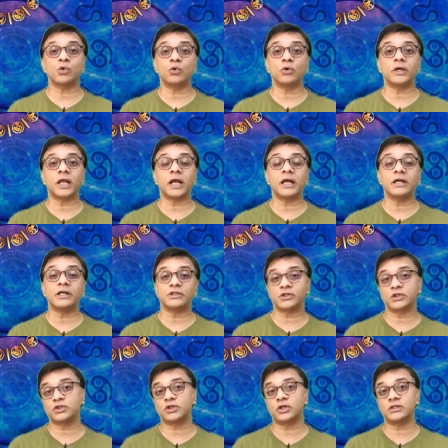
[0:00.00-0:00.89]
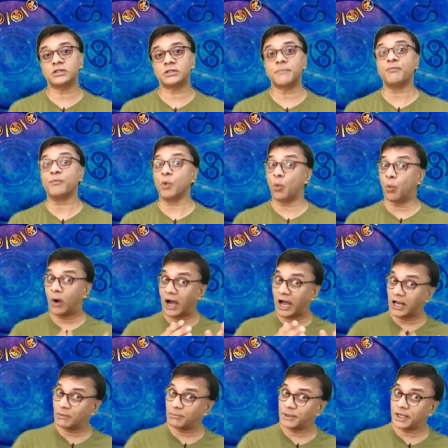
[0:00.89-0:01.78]
to take decisions
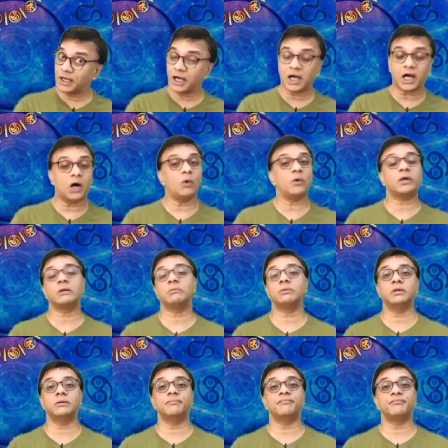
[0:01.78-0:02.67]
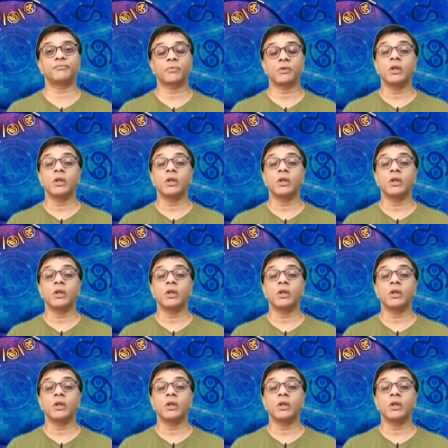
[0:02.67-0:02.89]
while being accountable